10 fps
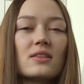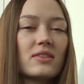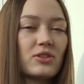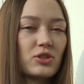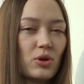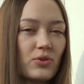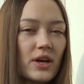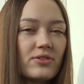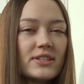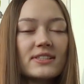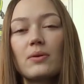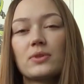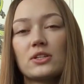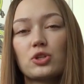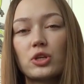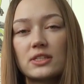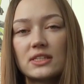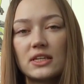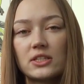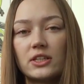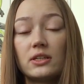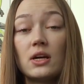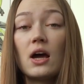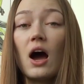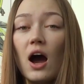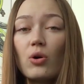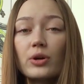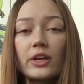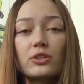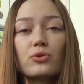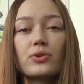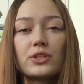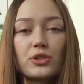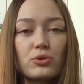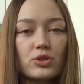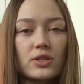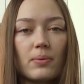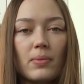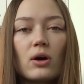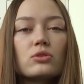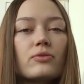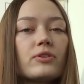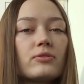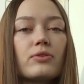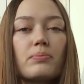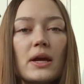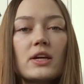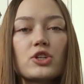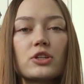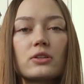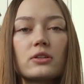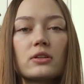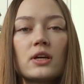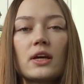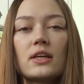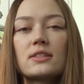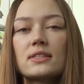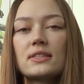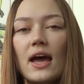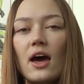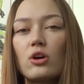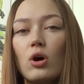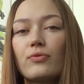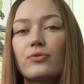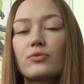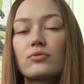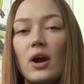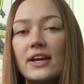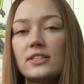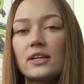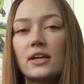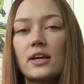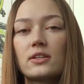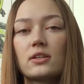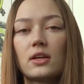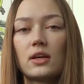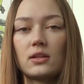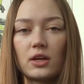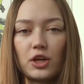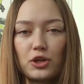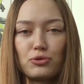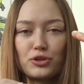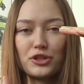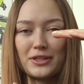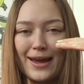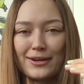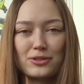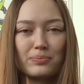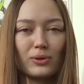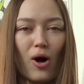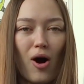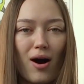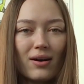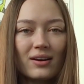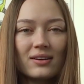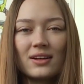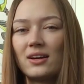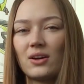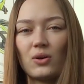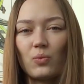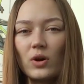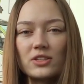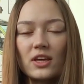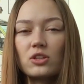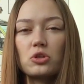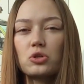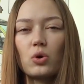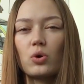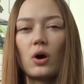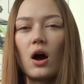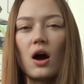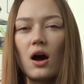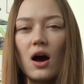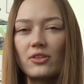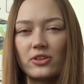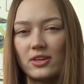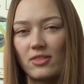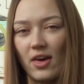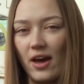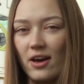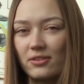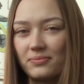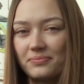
So there is something to consider. How can you reduce the amount of information instead of writing it in a huge text block? What can you do other than that?